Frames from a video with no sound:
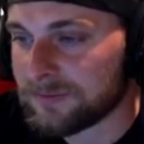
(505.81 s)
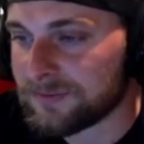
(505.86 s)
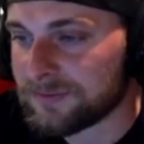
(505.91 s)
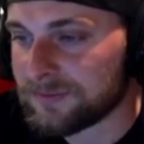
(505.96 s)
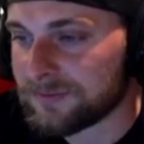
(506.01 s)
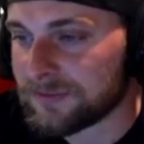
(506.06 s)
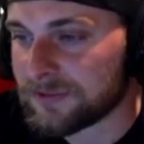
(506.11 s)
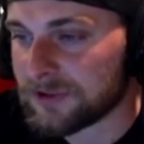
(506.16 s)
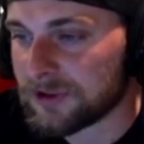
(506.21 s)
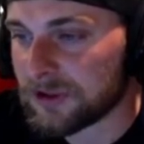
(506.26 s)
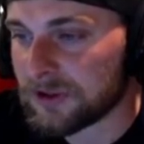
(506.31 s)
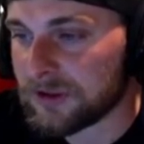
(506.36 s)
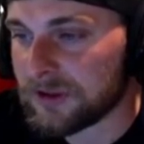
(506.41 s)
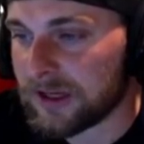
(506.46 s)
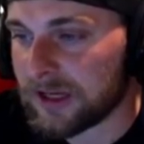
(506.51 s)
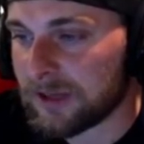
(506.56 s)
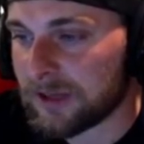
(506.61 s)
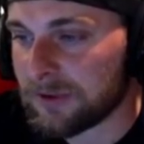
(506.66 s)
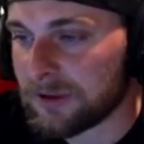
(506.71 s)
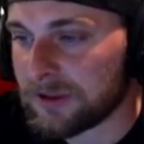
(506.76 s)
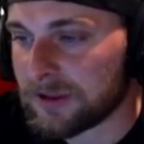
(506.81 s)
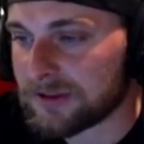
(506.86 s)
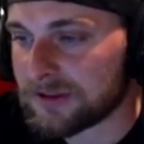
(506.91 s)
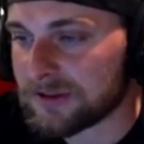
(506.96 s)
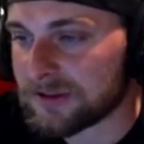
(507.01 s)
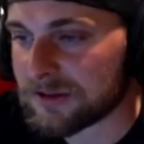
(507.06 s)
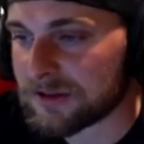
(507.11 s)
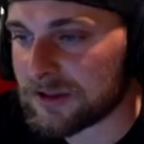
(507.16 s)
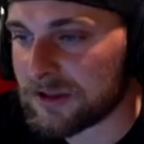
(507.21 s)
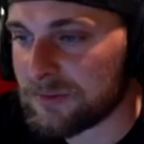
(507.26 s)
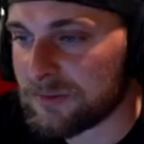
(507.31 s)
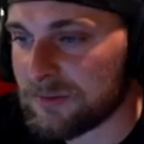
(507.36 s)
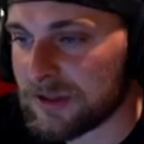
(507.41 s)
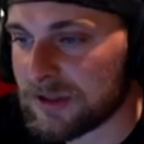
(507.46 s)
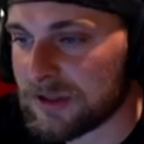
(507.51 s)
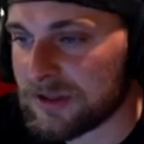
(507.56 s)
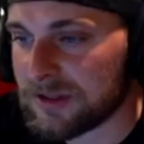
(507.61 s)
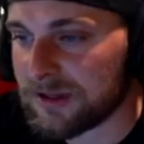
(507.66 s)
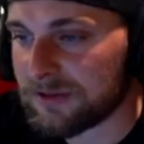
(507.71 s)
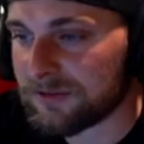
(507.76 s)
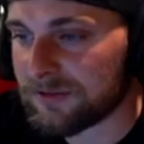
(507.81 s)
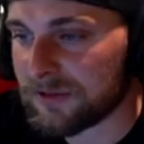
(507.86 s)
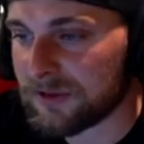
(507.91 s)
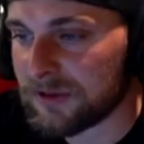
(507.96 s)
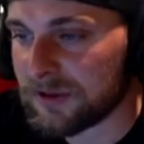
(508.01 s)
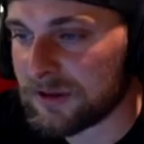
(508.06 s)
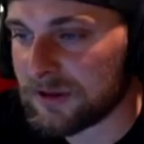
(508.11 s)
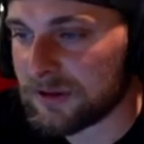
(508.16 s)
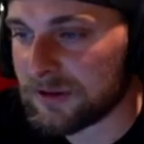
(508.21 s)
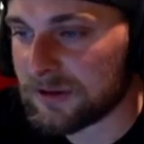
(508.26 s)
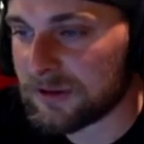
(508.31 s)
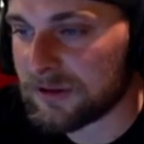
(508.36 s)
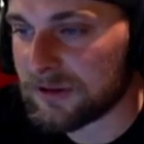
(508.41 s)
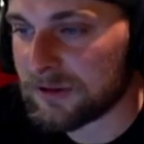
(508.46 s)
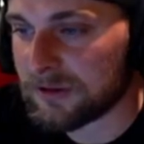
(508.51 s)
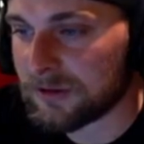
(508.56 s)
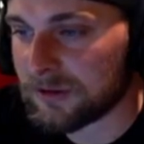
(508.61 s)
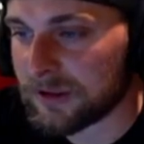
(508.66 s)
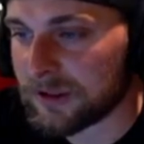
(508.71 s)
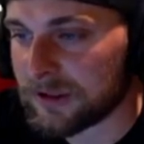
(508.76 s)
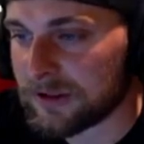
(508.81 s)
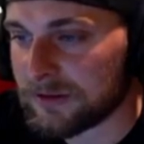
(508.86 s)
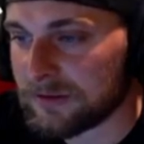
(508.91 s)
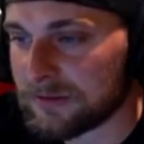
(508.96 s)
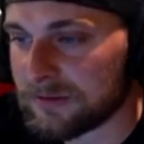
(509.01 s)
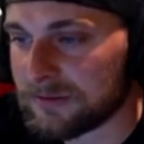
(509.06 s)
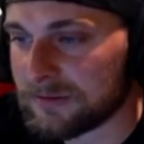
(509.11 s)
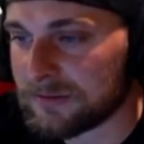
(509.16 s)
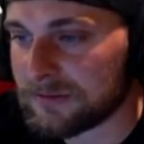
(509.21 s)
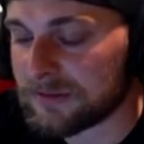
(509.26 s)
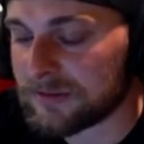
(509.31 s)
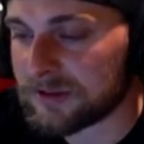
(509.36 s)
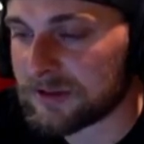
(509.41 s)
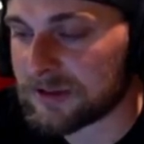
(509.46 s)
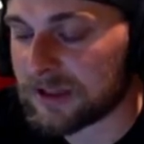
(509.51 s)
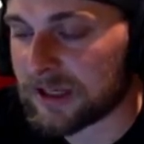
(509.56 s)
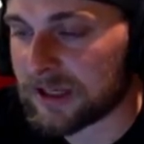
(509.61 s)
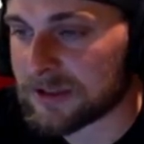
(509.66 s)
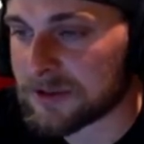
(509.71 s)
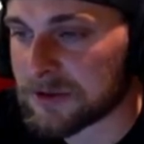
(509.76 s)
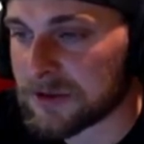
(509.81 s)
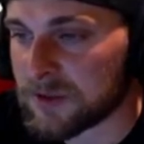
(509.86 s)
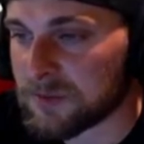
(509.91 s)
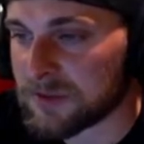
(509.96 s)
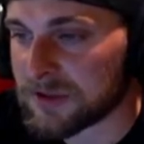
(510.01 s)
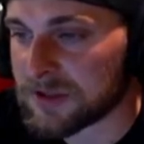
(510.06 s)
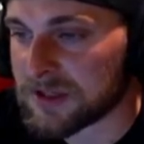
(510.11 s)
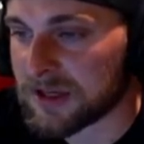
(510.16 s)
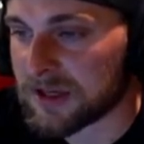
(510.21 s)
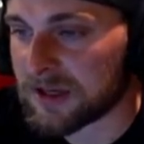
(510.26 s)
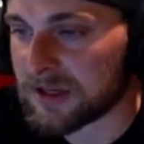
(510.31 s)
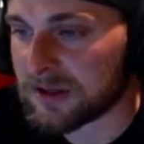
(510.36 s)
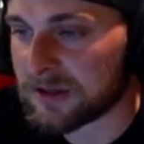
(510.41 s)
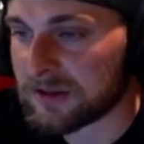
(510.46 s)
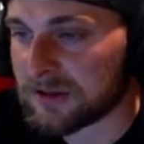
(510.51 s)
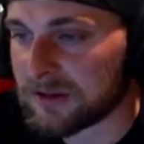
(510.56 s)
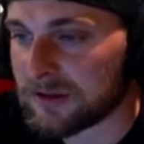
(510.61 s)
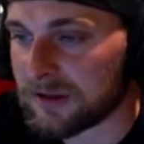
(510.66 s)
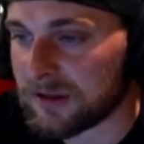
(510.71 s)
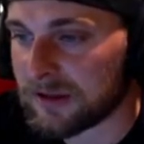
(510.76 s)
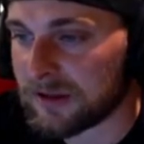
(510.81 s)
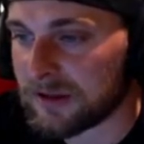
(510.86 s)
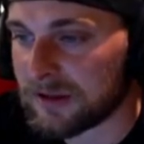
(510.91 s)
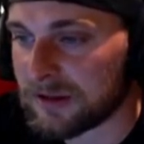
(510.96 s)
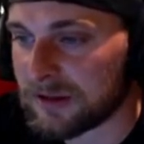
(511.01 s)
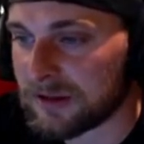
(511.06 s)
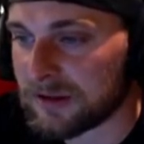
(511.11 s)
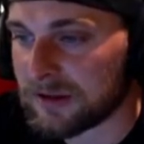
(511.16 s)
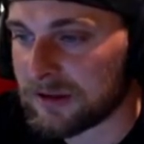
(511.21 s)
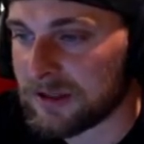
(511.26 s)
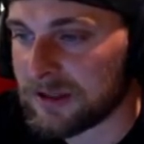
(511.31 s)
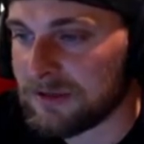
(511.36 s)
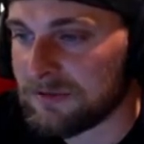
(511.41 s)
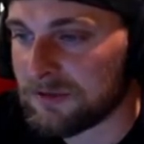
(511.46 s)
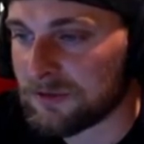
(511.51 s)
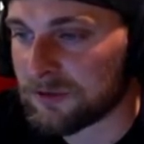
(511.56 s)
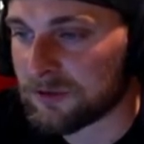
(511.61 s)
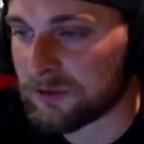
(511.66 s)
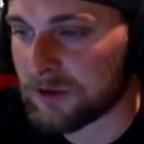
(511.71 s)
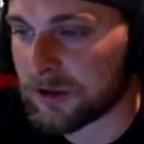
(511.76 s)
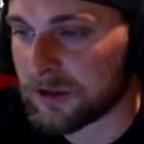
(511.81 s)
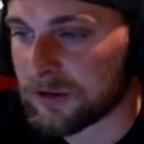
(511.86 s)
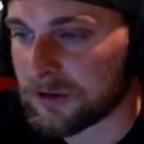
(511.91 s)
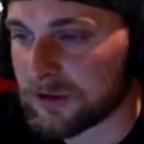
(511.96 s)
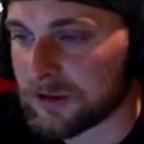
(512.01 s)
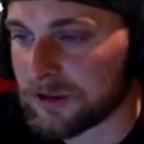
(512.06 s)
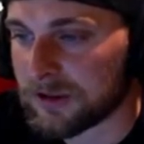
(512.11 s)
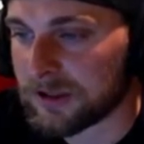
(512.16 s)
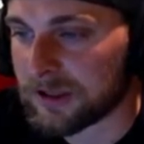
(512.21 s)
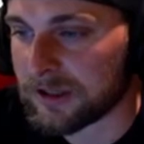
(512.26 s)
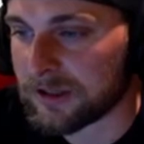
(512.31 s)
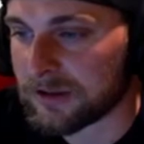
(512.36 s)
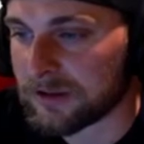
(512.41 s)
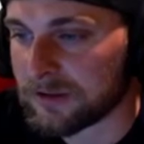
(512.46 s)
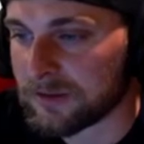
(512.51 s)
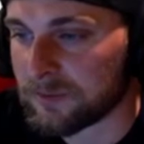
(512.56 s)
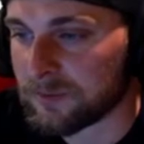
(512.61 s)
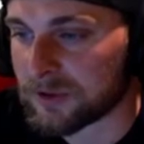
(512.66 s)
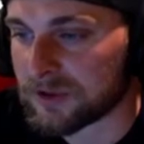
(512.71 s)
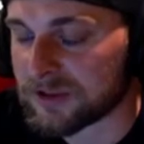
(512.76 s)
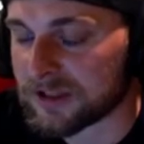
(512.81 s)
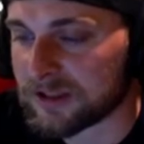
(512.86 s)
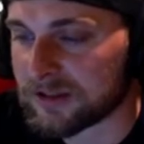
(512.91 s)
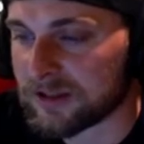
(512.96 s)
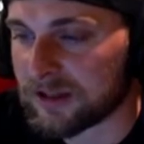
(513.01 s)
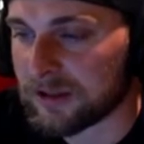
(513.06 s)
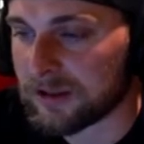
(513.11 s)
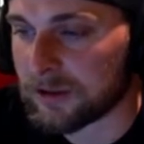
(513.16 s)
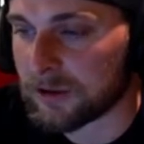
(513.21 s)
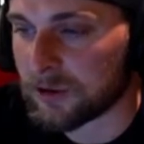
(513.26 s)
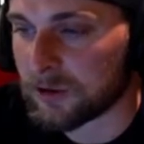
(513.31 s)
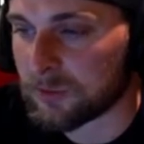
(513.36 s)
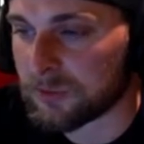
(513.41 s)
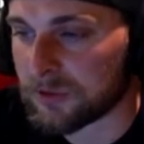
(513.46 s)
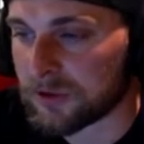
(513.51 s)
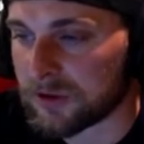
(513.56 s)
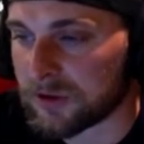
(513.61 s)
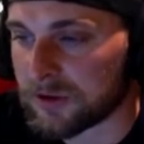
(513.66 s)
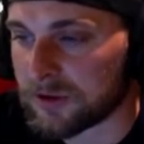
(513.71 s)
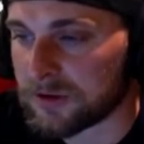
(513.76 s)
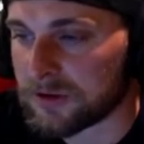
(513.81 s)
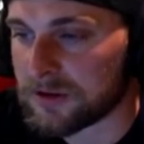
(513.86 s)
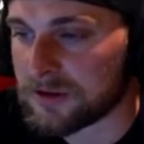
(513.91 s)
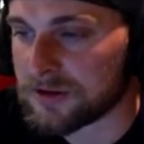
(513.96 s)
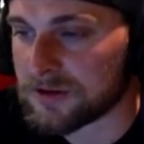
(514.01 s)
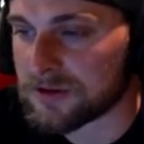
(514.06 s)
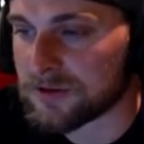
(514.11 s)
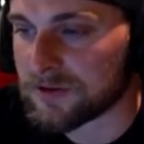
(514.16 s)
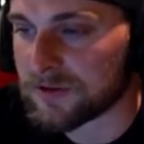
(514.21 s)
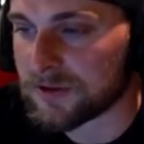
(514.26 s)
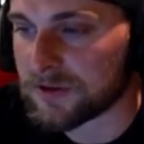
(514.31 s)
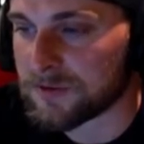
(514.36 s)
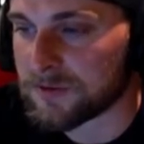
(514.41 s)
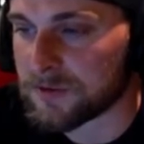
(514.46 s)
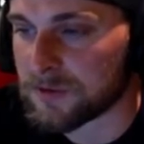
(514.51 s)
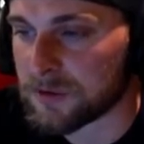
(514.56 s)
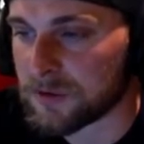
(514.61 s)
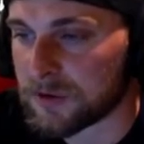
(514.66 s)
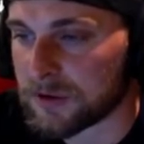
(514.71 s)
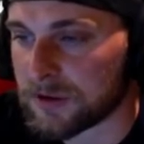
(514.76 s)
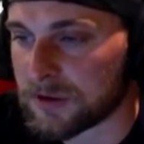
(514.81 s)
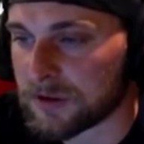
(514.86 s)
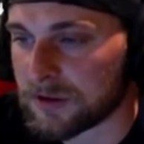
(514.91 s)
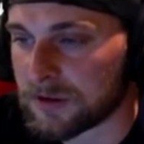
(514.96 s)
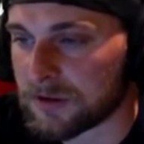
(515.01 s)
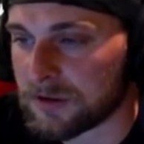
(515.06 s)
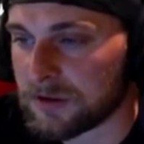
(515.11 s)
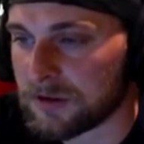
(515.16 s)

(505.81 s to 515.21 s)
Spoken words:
So yeah, I mean, this is going to be definitely a great side scraping tank. And even frontally, again, protect that lower plate. 254 here.